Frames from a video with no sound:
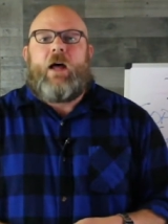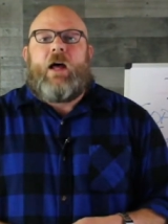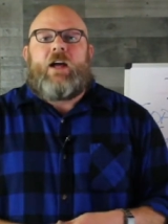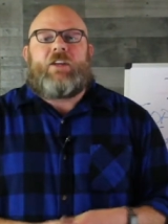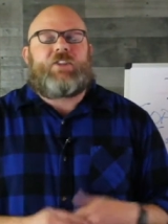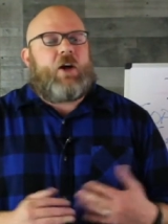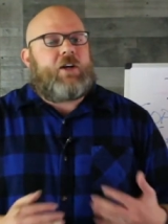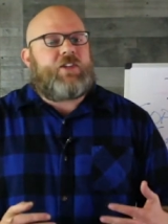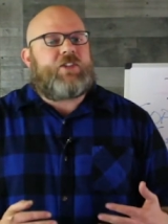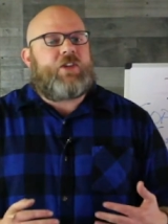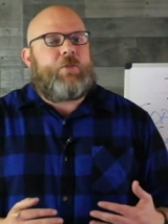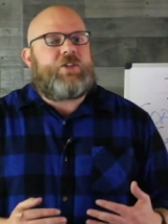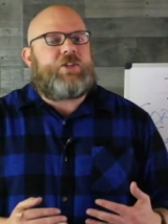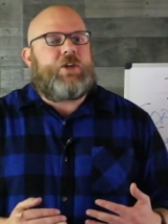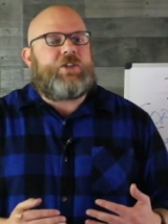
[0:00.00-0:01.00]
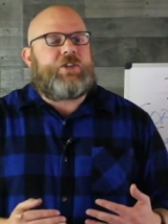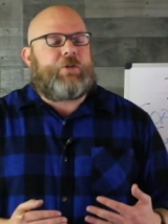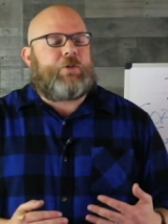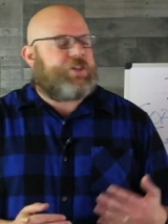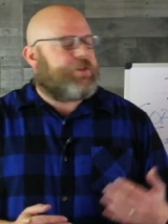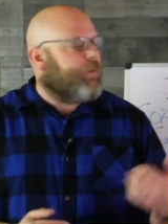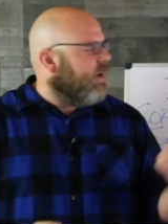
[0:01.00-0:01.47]
As long as someone's using
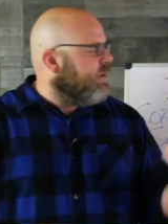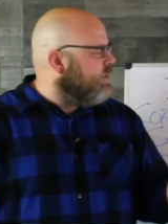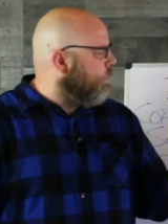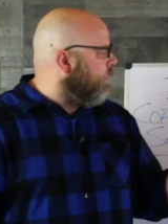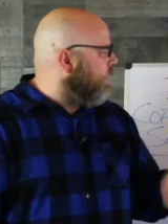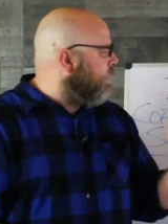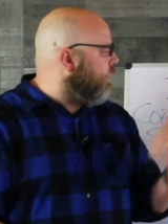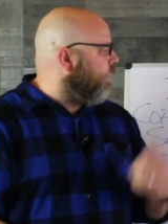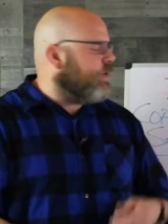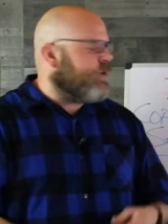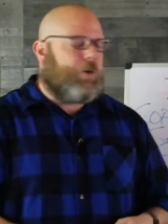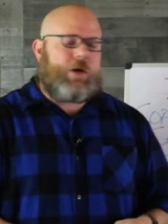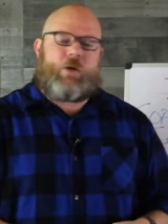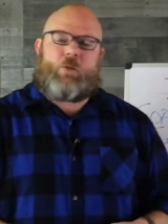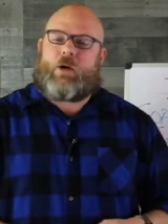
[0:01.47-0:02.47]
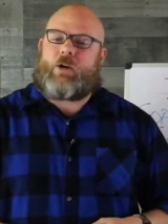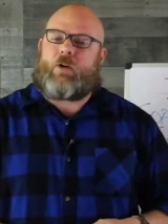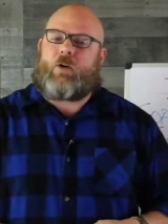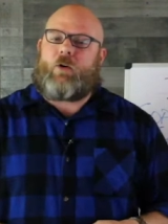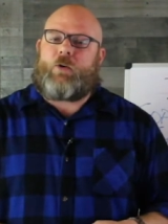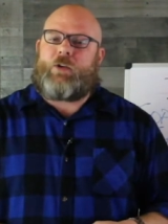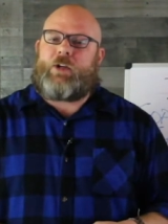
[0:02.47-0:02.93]
responsibly and they're 21 or
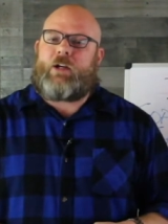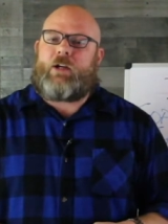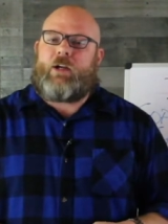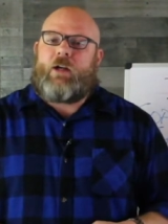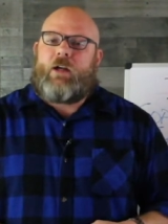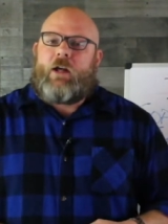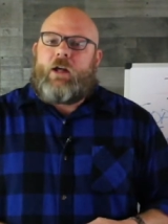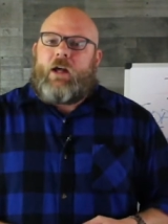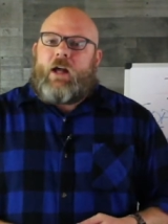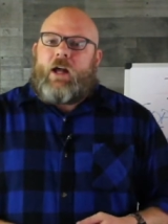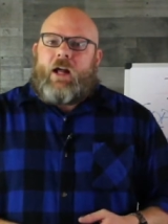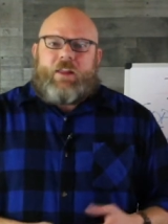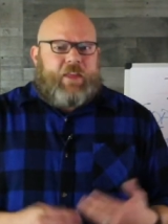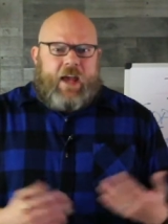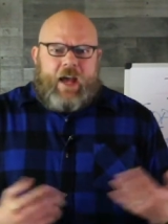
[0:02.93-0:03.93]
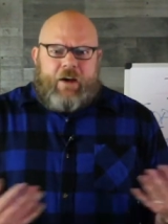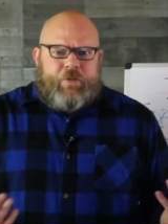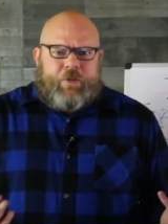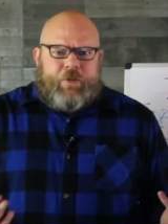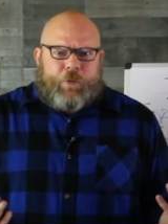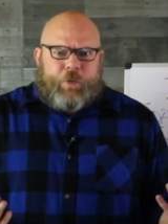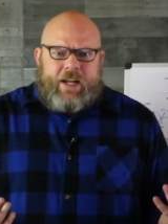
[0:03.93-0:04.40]
older, they have
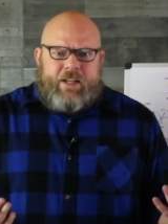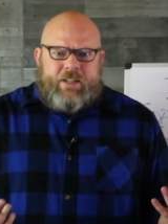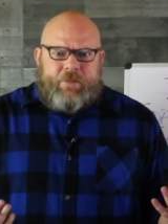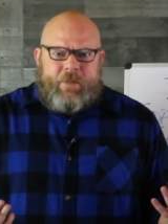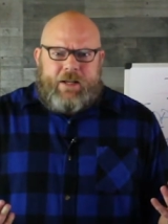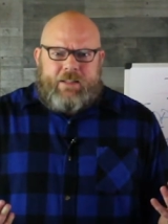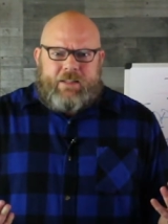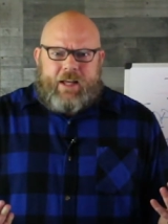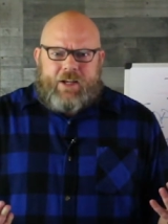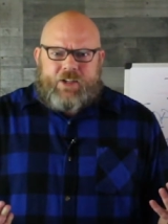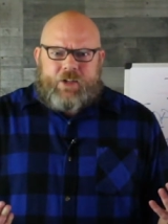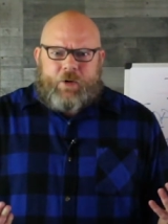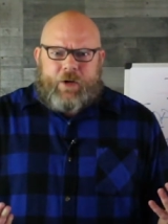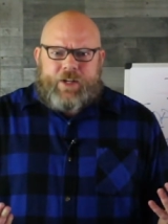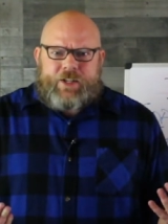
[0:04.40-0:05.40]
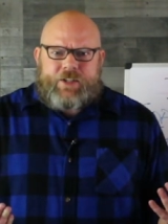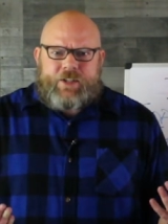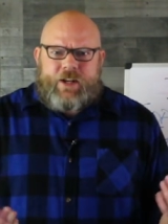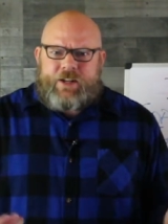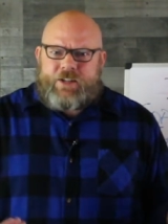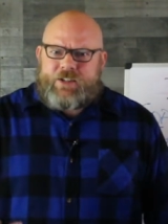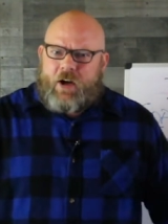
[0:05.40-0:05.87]
the right to make that choice.
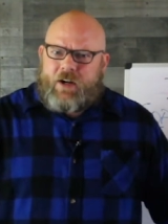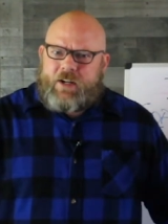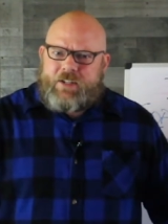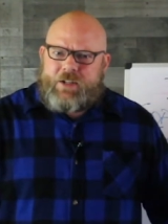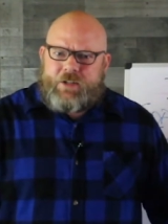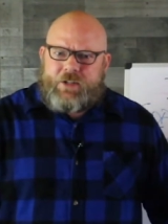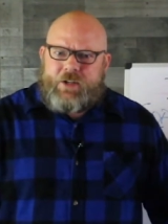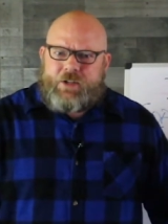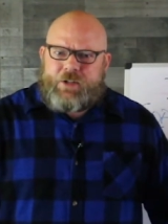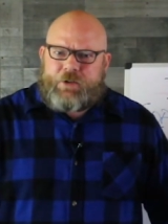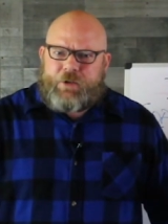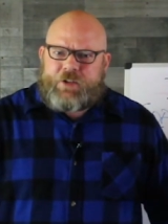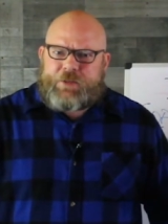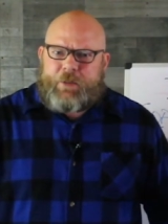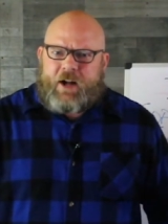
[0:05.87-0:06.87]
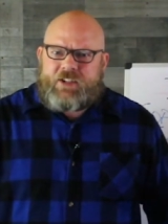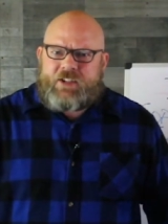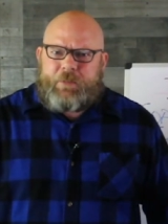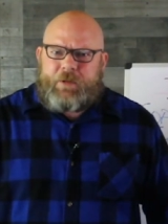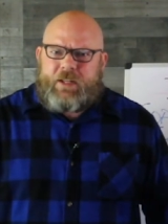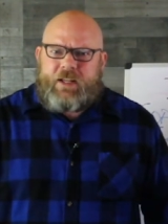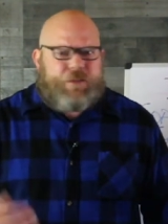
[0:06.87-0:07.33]
And as long as they're using
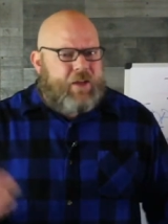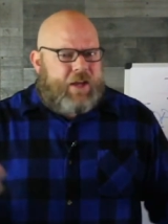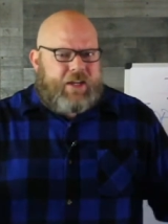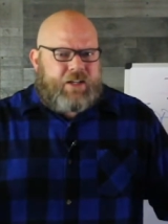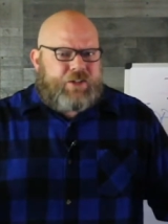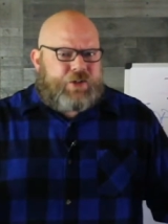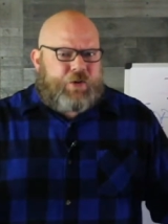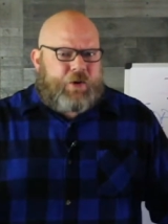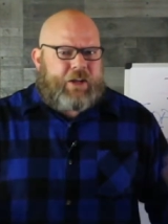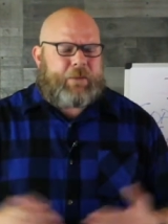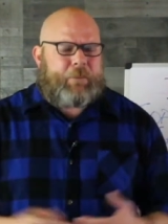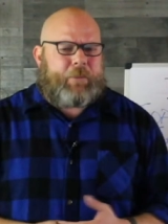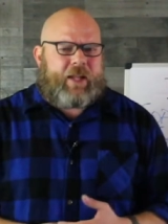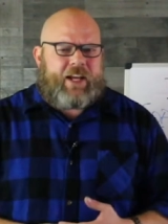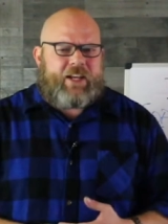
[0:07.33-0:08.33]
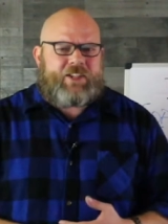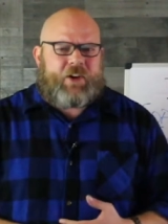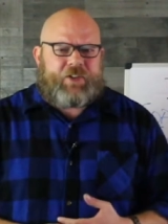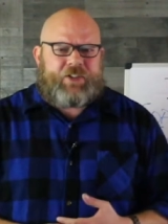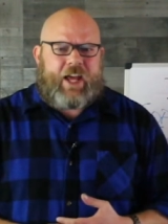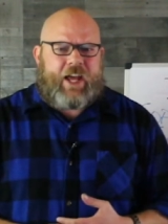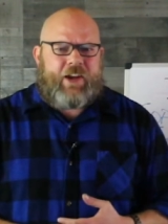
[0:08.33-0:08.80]
responsibly, they can drink and blaze all
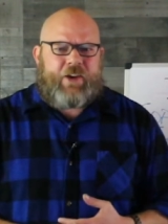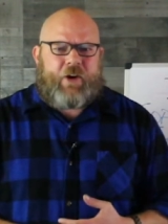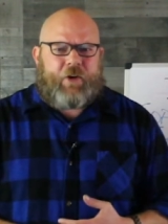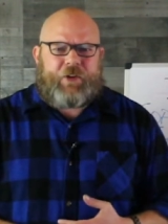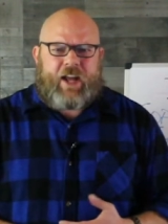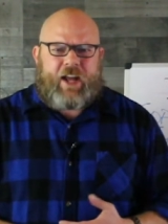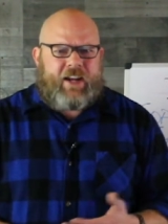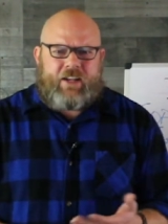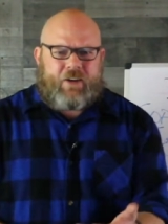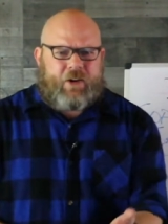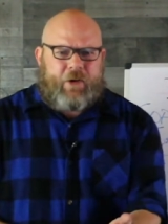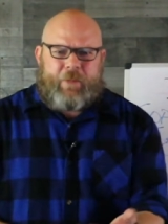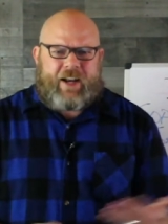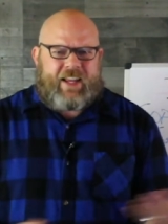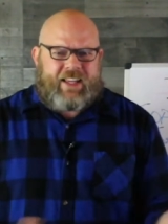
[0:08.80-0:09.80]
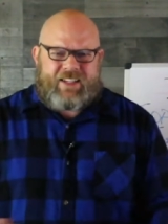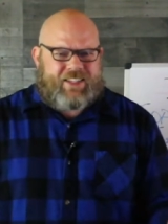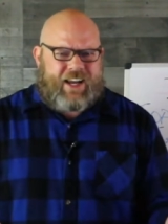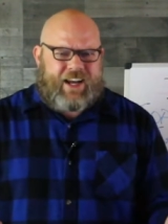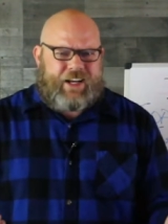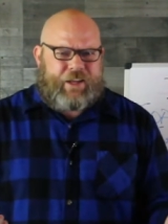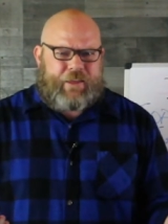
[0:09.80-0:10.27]
day and all night and nobody can
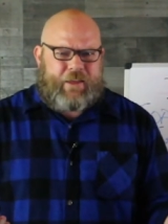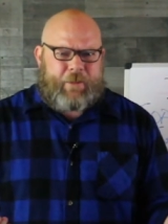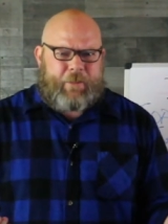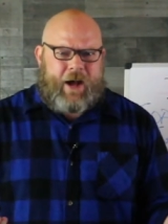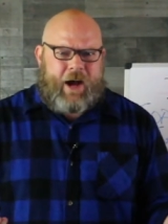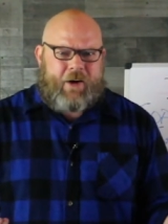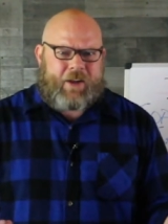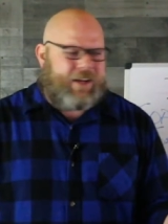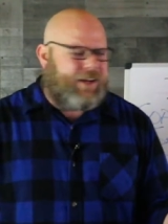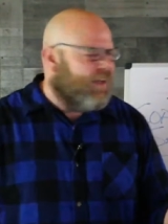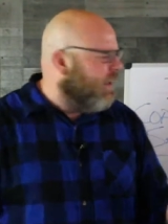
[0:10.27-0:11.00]
say anything about it.